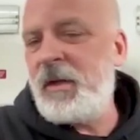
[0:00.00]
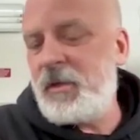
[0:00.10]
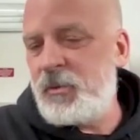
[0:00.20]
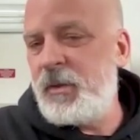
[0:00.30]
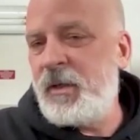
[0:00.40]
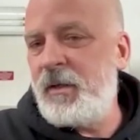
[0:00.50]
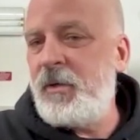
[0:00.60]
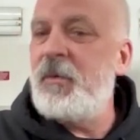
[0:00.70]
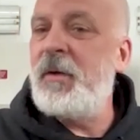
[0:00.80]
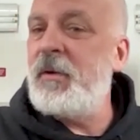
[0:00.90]
like treating
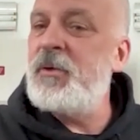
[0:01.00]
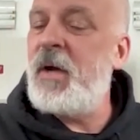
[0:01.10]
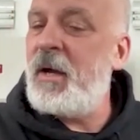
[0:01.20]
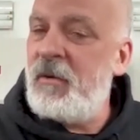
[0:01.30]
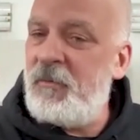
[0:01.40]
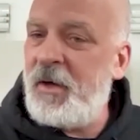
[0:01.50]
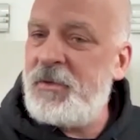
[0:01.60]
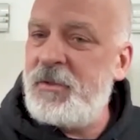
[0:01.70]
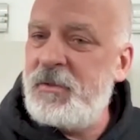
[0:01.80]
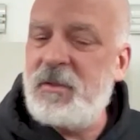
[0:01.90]
urinary tract
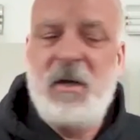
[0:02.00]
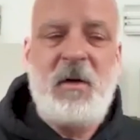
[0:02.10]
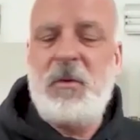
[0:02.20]
infections,